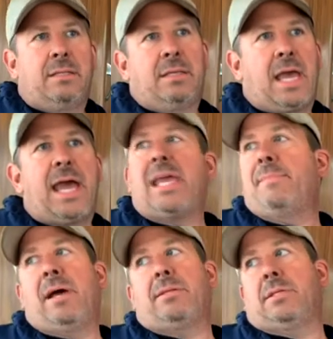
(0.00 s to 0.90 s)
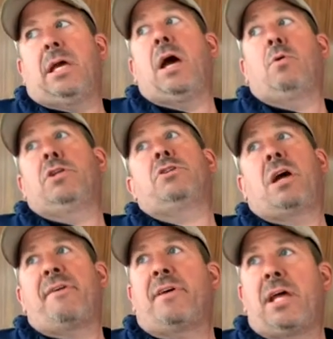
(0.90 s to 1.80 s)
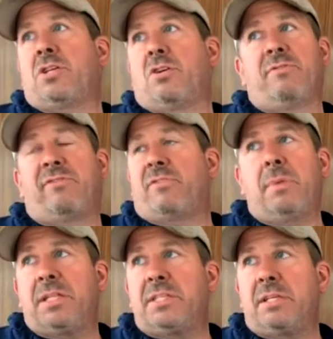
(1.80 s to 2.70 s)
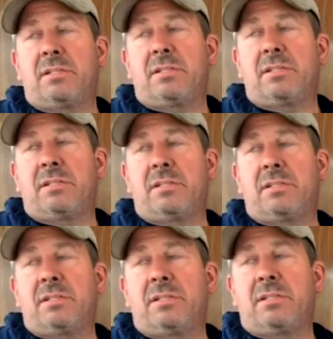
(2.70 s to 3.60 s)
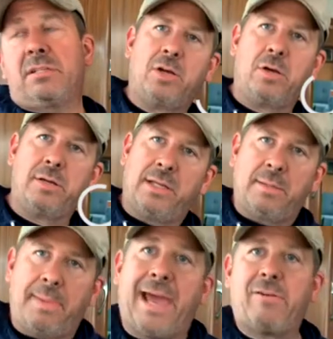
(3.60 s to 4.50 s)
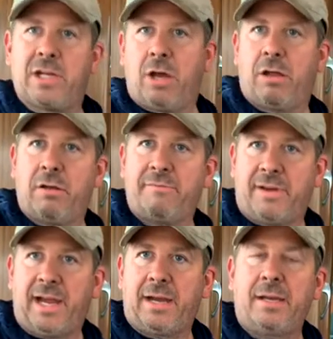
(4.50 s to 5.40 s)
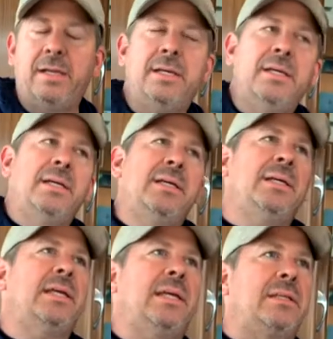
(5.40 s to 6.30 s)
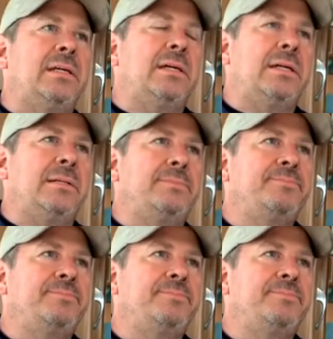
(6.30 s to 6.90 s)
the guy came out and said, I wouldn't drive that. I drove it from Muncie or The battery caught on fire. And, uh,